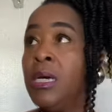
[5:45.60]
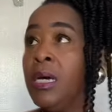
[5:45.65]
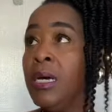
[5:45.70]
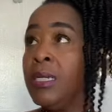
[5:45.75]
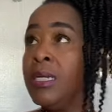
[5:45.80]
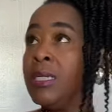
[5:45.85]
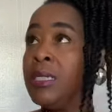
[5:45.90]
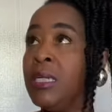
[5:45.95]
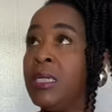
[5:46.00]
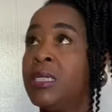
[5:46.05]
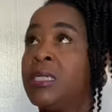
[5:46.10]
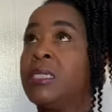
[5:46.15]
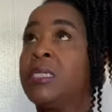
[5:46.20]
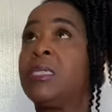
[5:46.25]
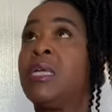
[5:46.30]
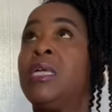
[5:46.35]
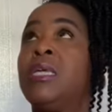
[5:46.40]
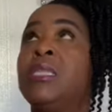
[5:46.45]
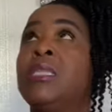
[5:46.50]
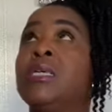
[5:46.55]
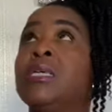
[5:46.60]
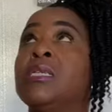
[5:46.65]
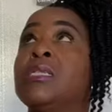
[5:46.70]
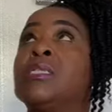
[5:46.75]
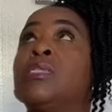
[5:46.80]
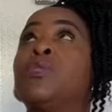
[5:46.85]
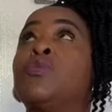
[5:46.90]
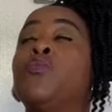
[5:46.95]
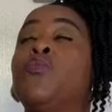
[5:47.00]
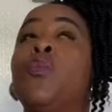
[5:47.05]
How can I say
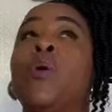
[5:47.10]
this?